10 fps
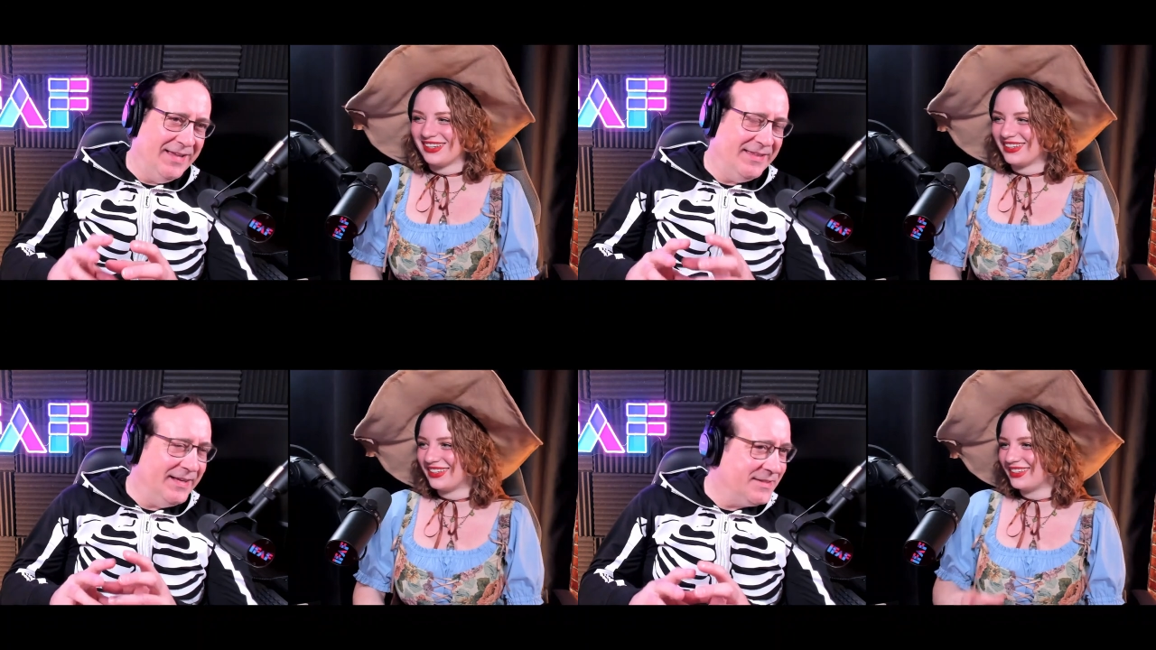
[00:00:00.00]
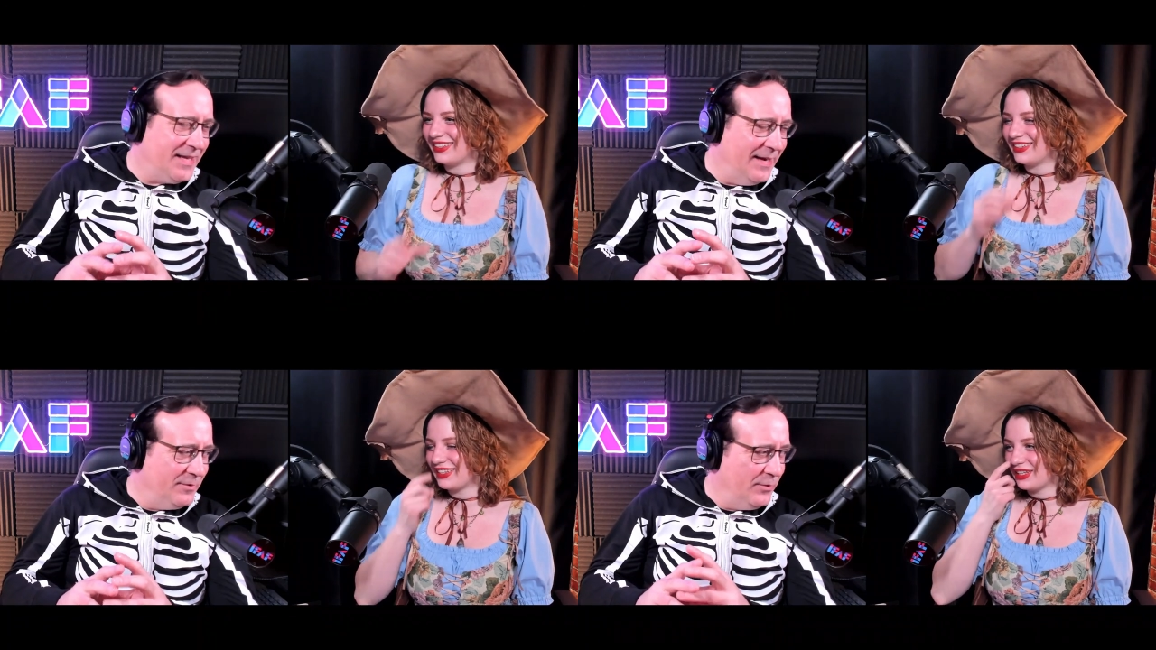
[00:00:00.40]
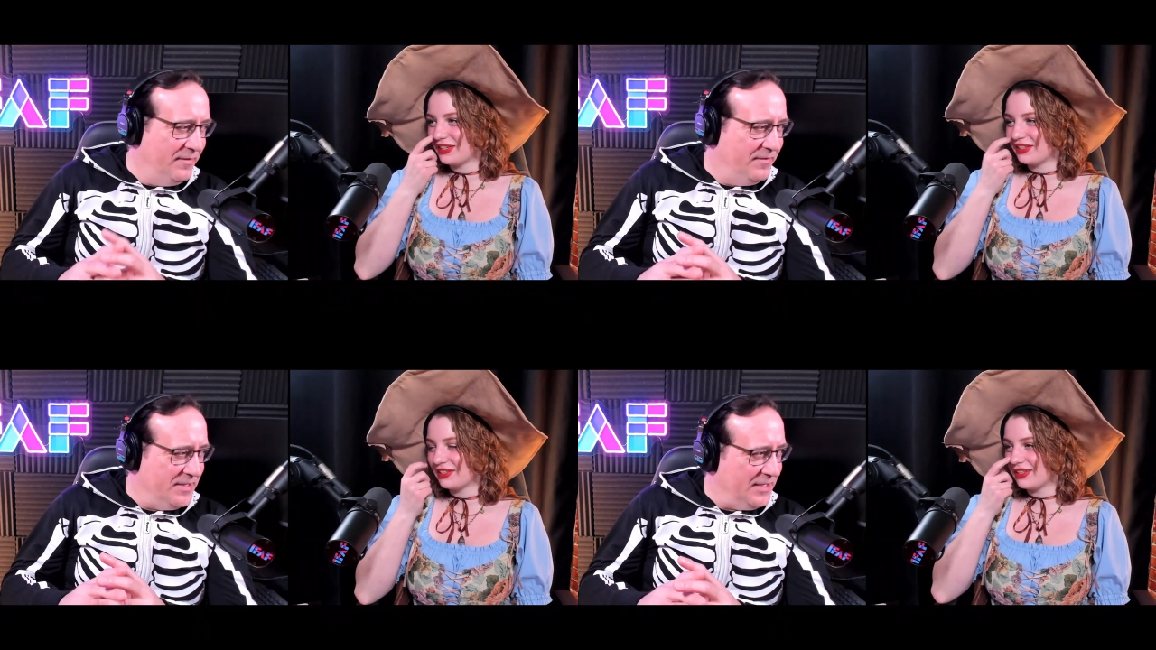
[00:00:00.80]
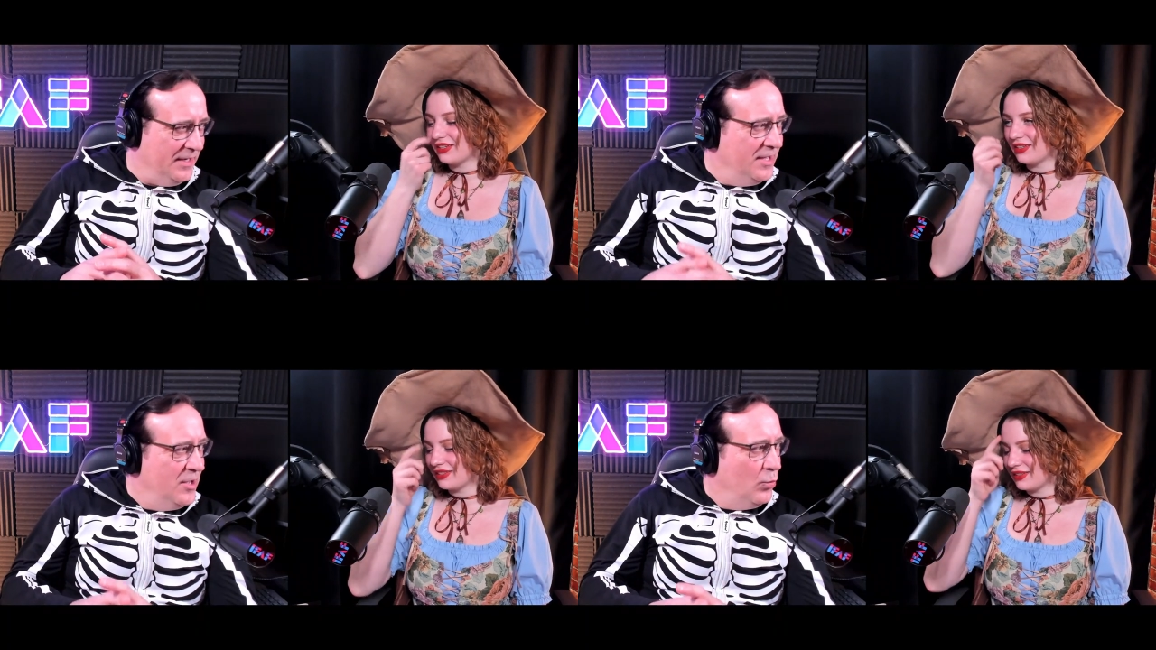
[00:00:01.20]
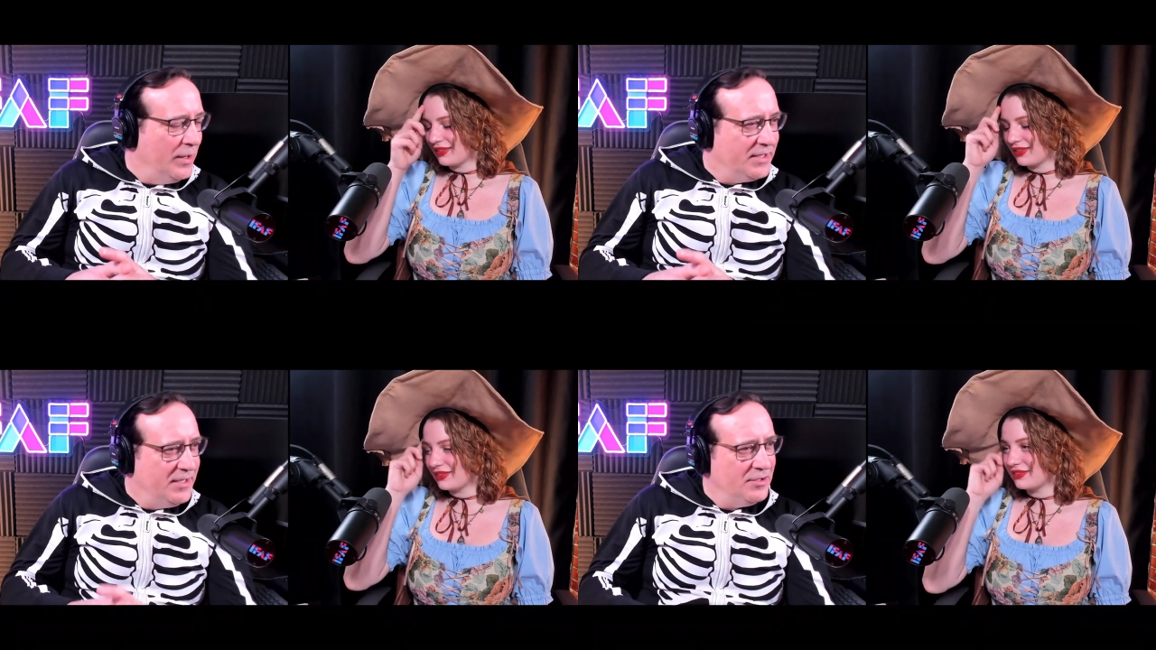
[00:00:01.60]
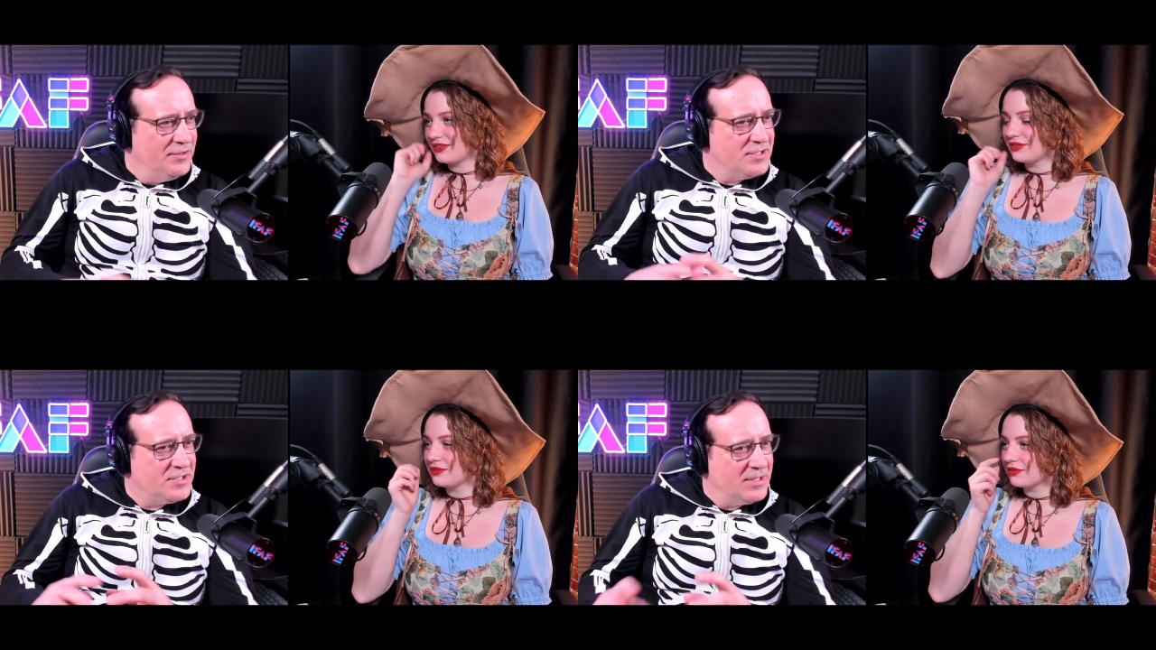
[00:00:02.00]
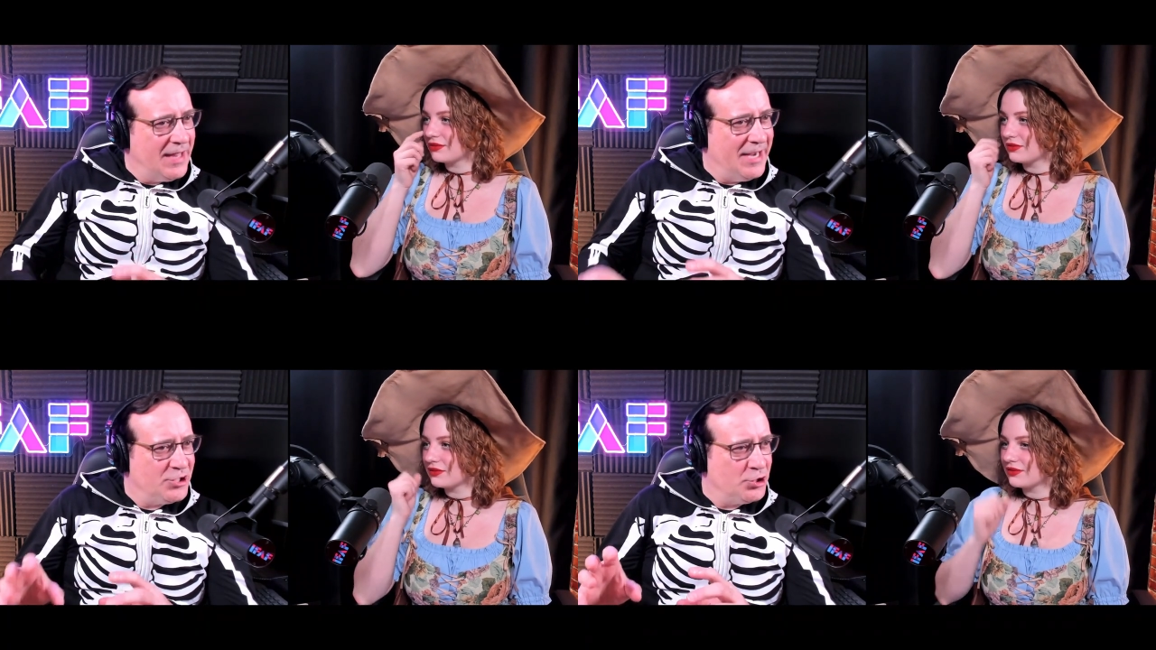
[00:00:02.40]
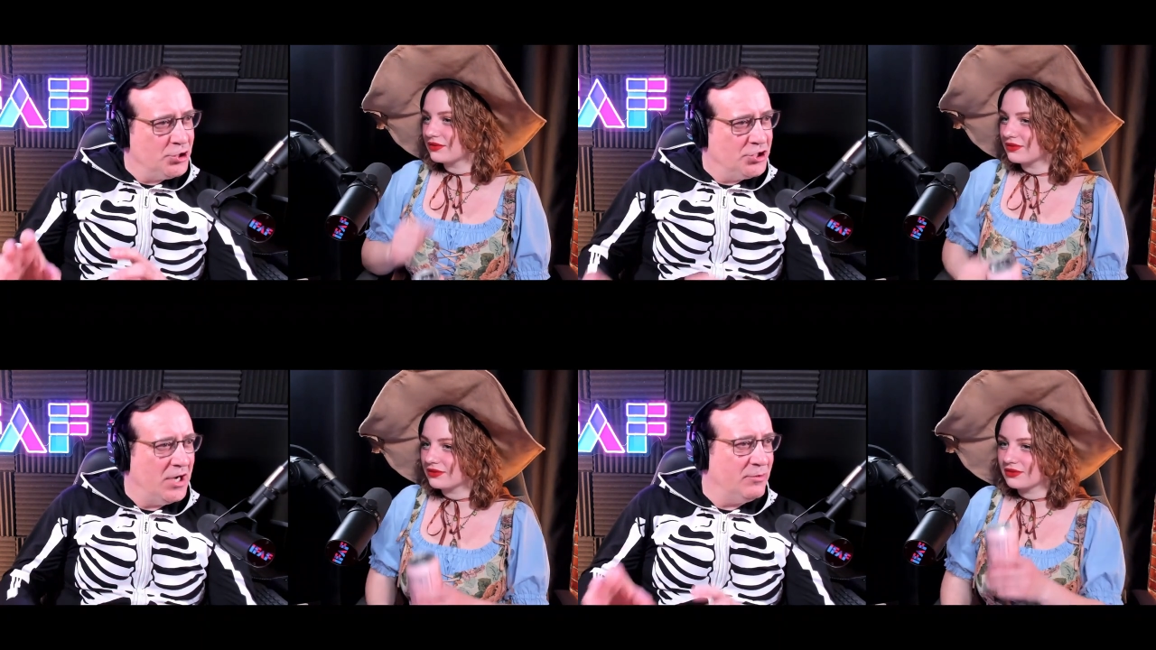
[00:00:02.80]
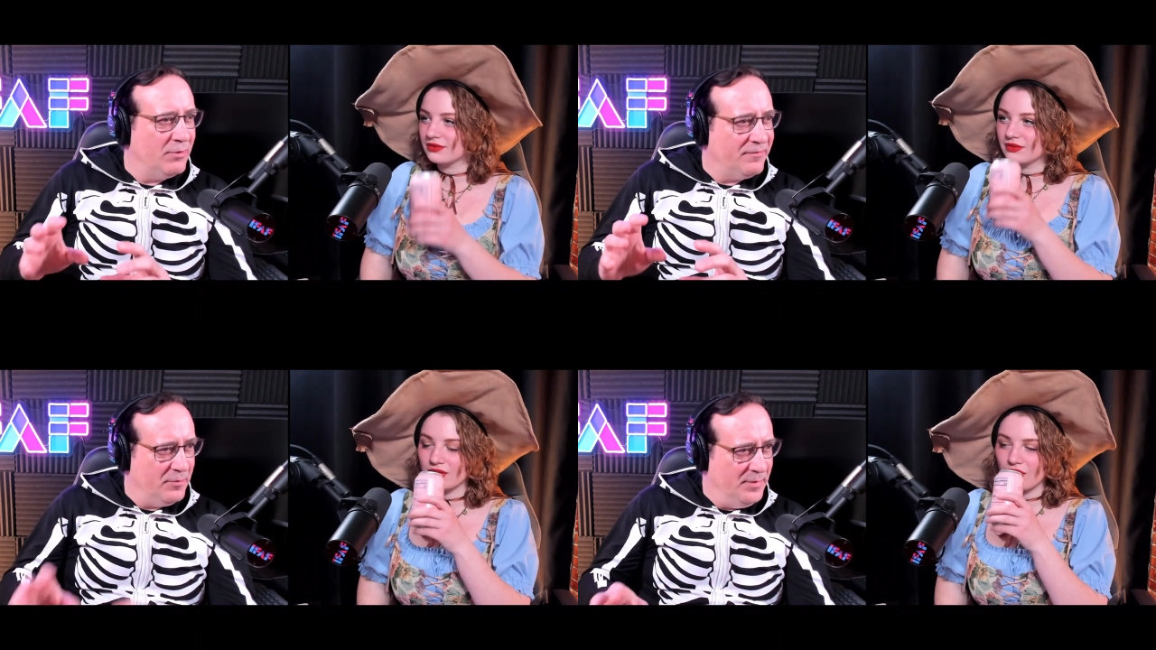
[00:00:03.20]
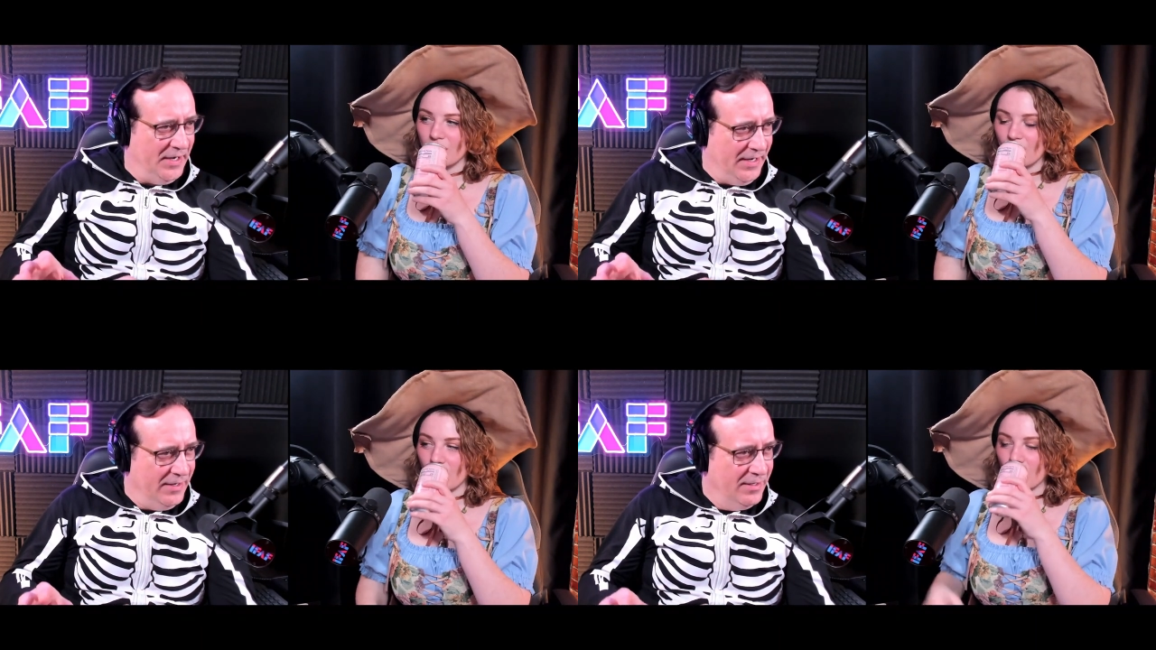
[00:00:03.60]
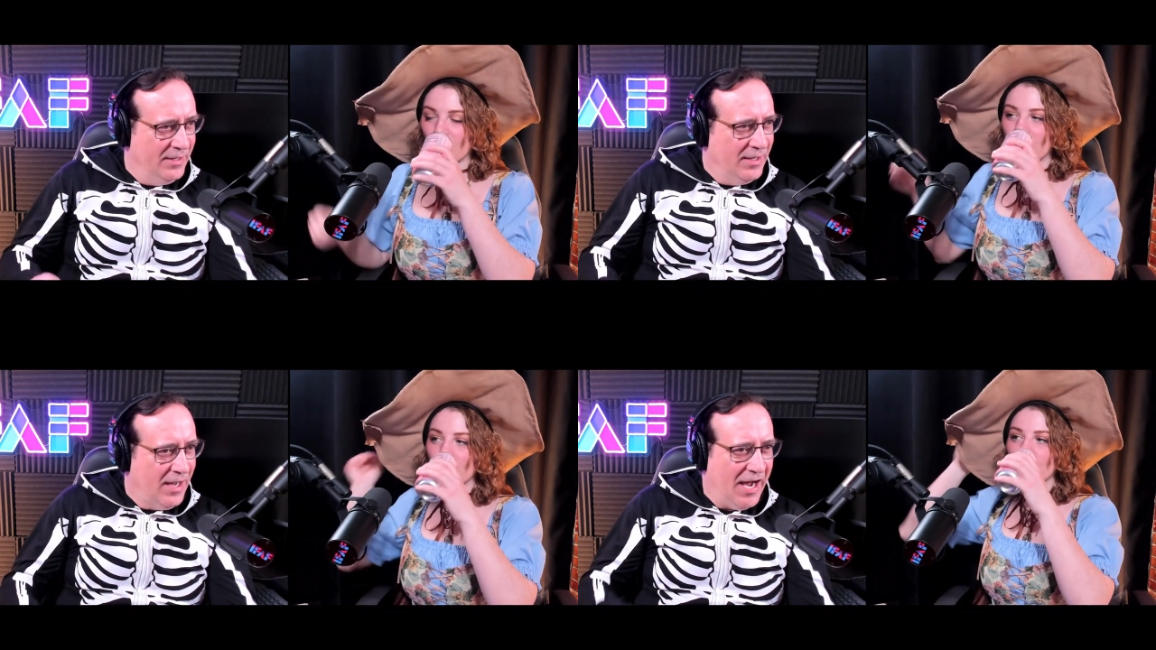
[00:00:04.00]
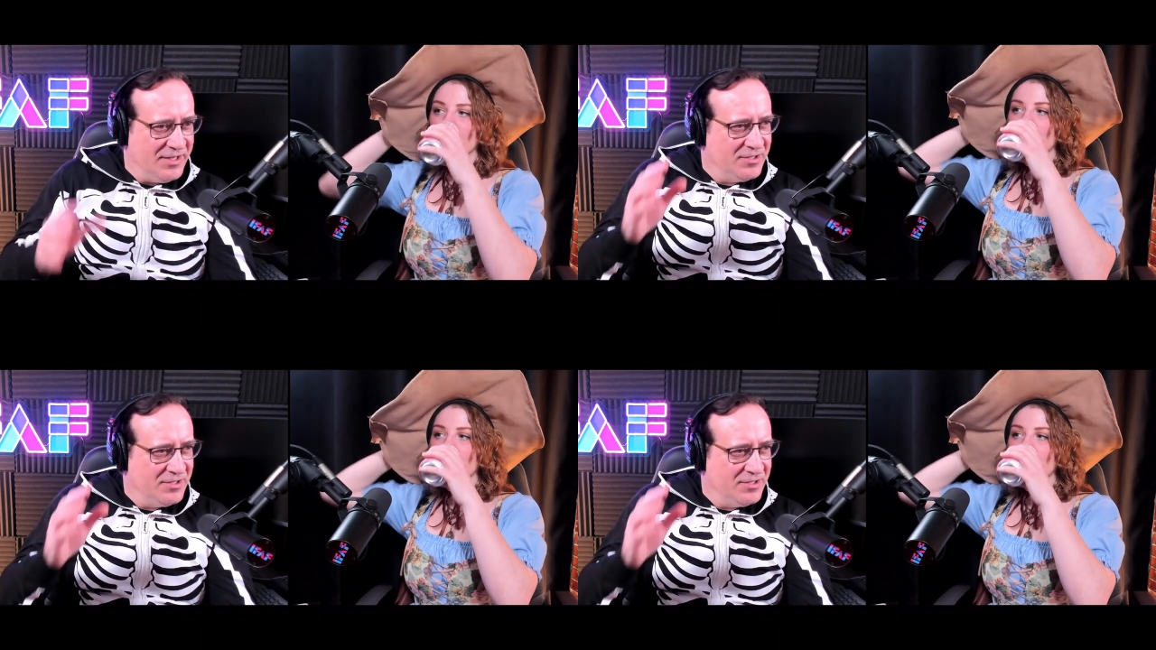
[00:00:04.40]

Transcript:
Speaker 1: I think it's time to revisit what killed the slasher genre for me. Mm -hmm. I